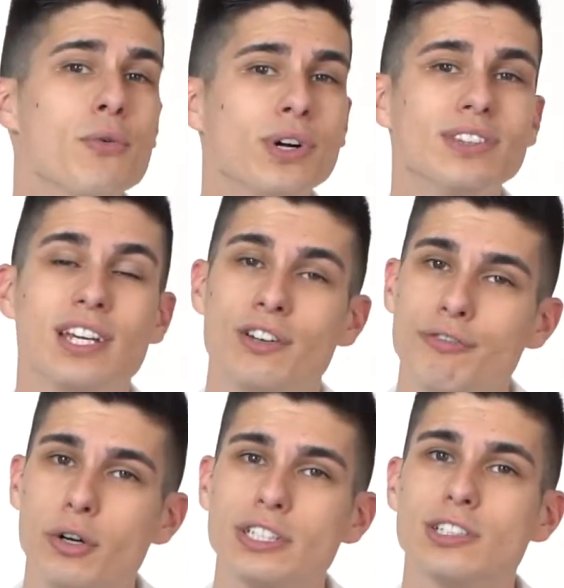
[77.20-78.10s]
one ten
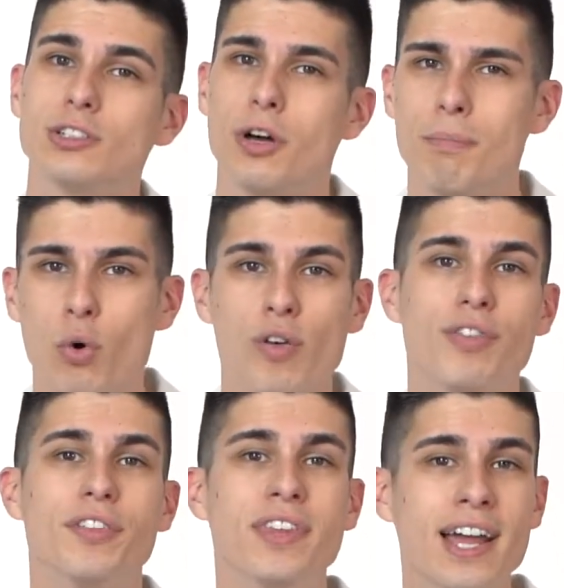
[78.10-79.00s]
focuses on more of
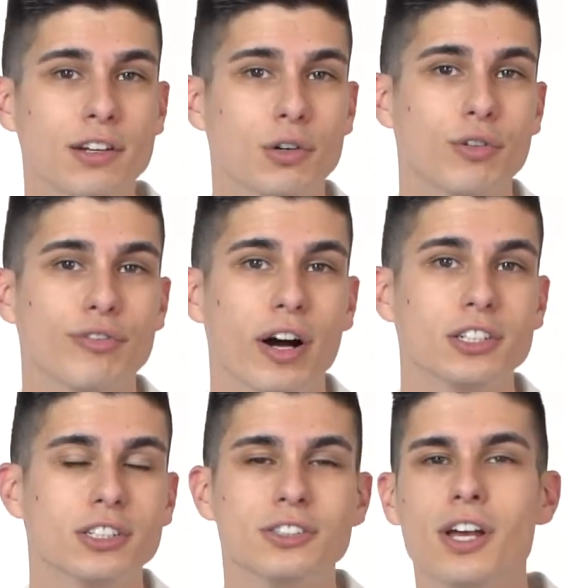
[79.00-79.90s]
the technical
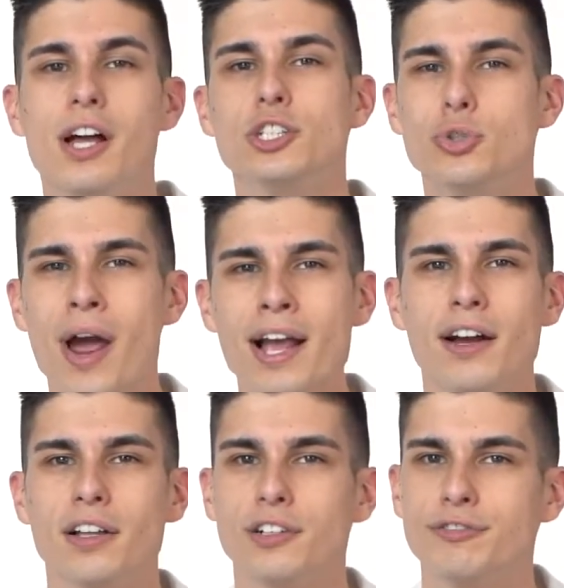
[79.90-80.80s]
functions,
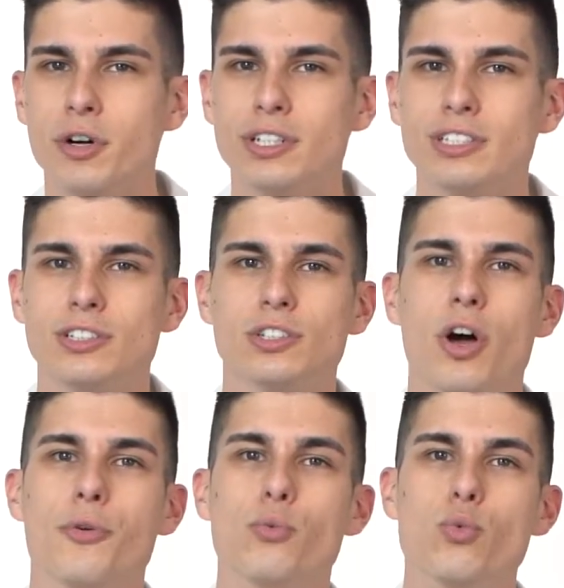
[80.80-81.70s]
Tri-Color focuses
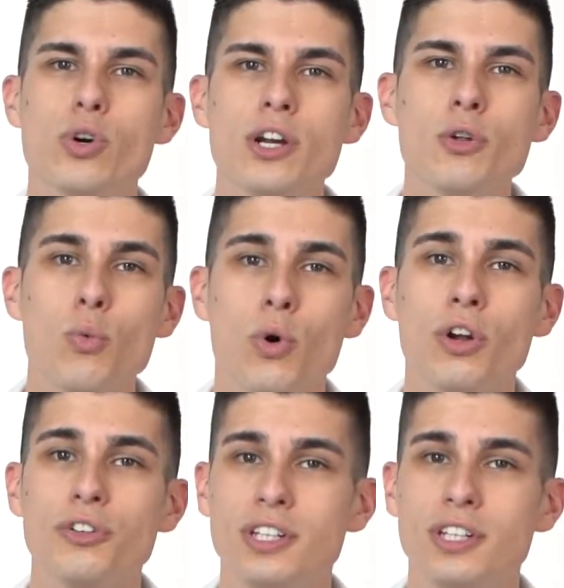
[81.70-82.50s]
on real-world